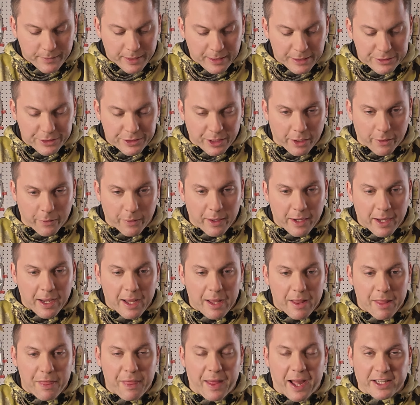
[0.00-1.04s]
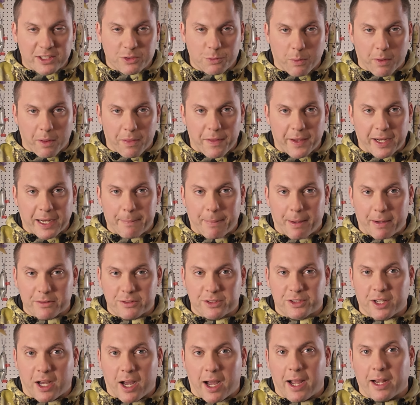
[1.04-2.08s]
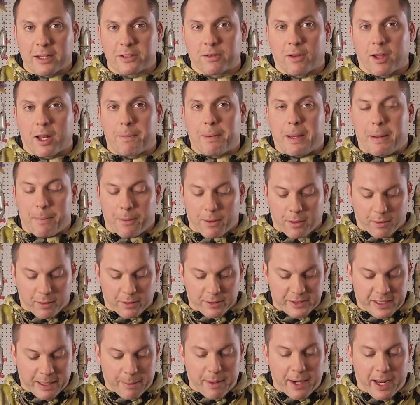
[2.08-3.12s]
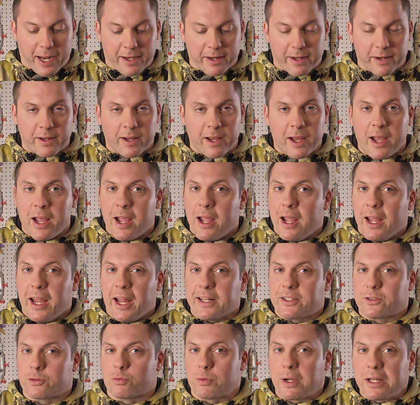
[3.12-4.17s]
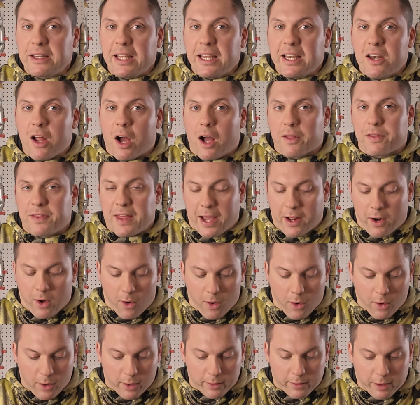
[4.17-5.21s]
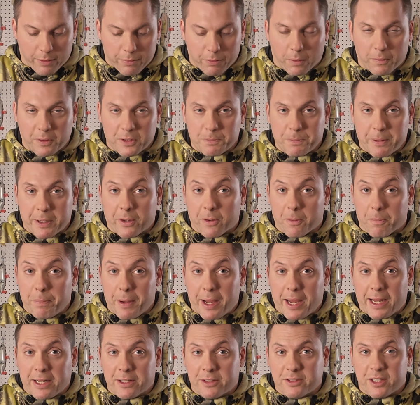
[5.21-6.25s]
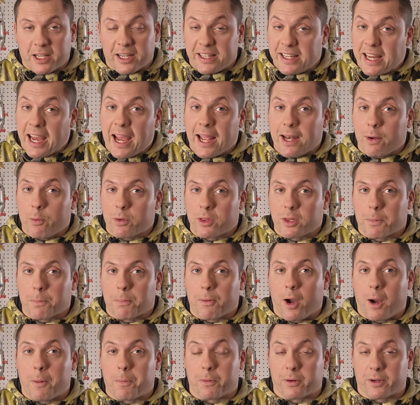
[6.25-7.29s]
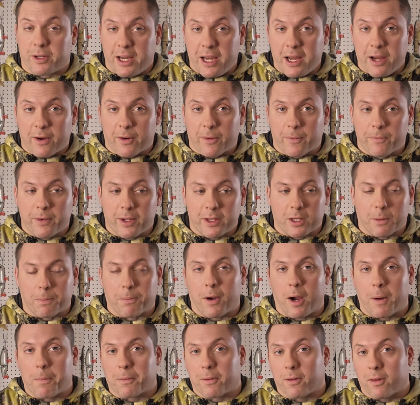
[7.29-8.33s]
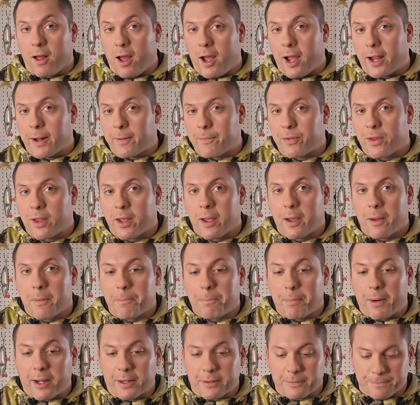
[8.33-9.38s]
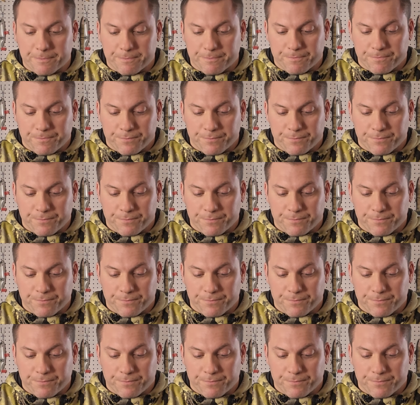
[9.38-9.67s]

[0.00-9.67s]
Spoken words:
So that's one thing about size. A lot of people are intimidated. It's really not that hard to throw these bigger baits, again, with the proper gear and the proper line, but